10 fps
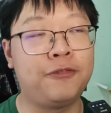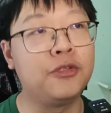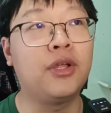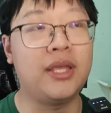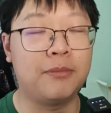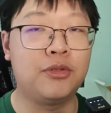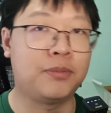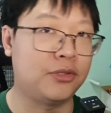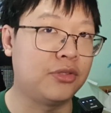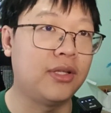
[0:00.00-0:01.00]
not able to
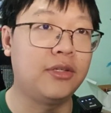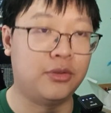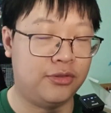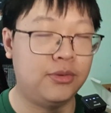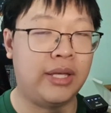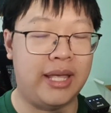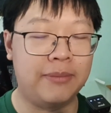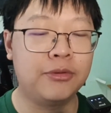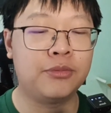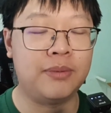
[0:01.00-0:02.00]
persona, you're still
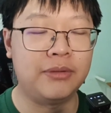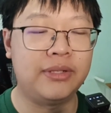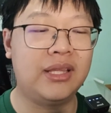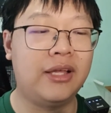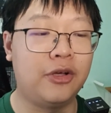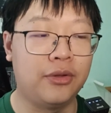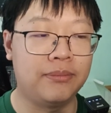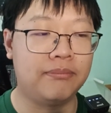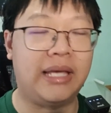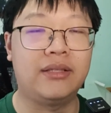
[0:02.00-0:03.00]
able to be rely on
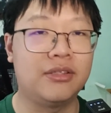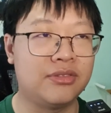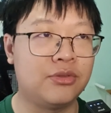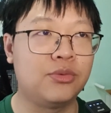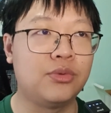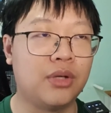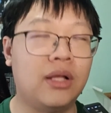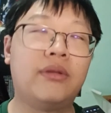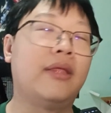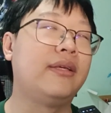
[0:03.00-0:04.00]
Magnus to
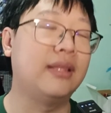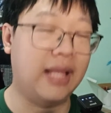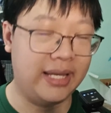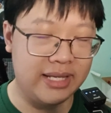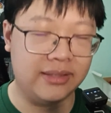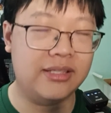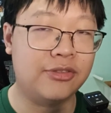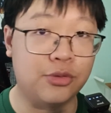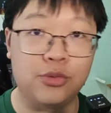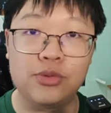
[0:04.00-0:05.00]
like
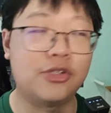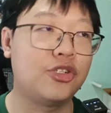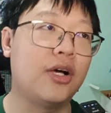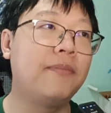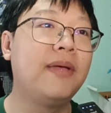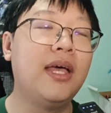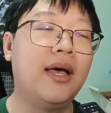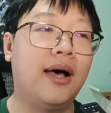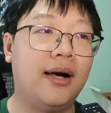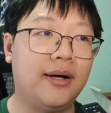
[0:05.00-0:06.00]
Ignis to do the job.
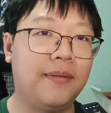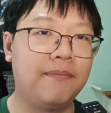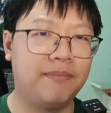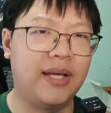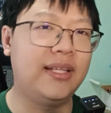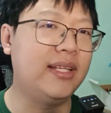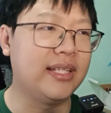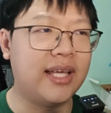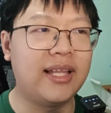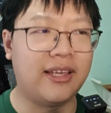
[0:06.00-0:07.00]
But then
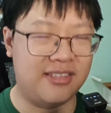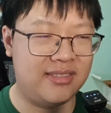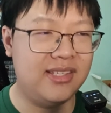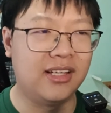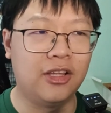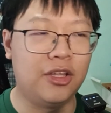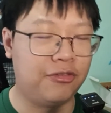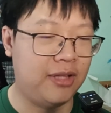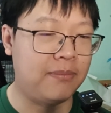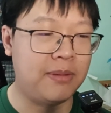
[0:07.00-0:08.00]
again, I see a lot
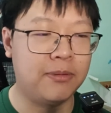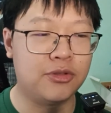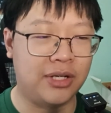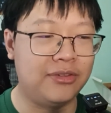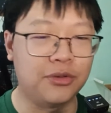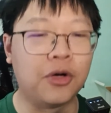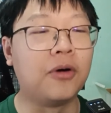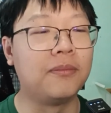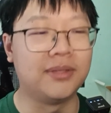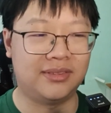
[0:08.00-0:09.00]
of like people trying to
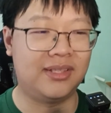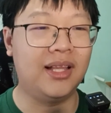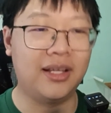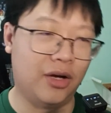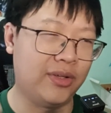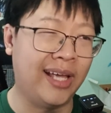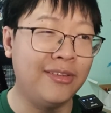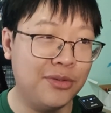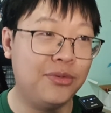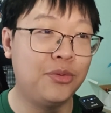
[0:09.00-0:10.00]
cope is that like, oh,
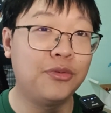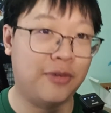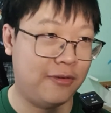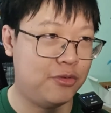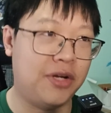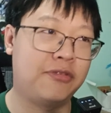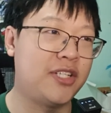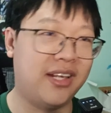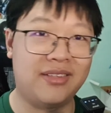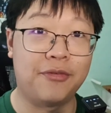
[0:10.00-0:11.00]
can you do 5 drive
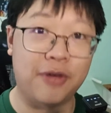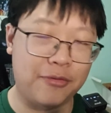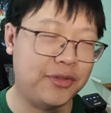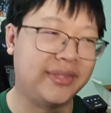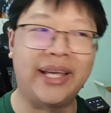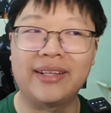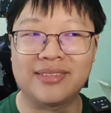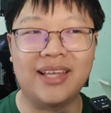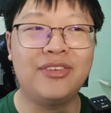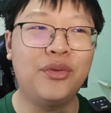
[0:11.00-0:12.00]
checks and 5
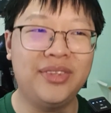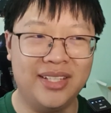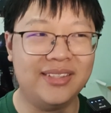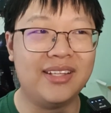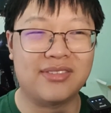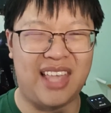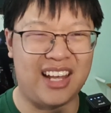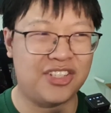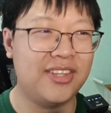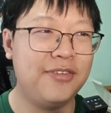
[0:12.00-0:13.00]
attacks? I don't think that's
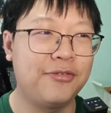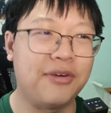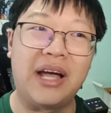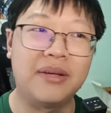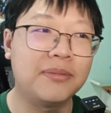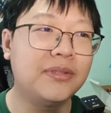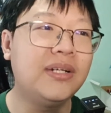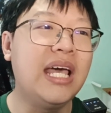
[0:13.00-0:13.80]
actually viable.